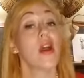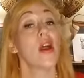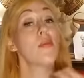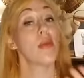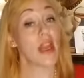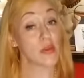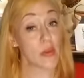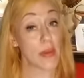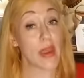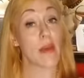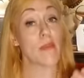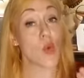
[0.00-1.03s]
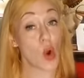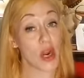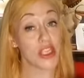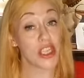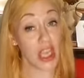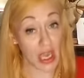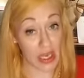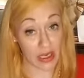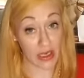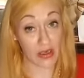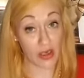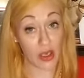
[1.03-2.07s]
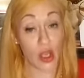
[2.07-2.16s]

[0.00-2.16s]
But as we become more educated,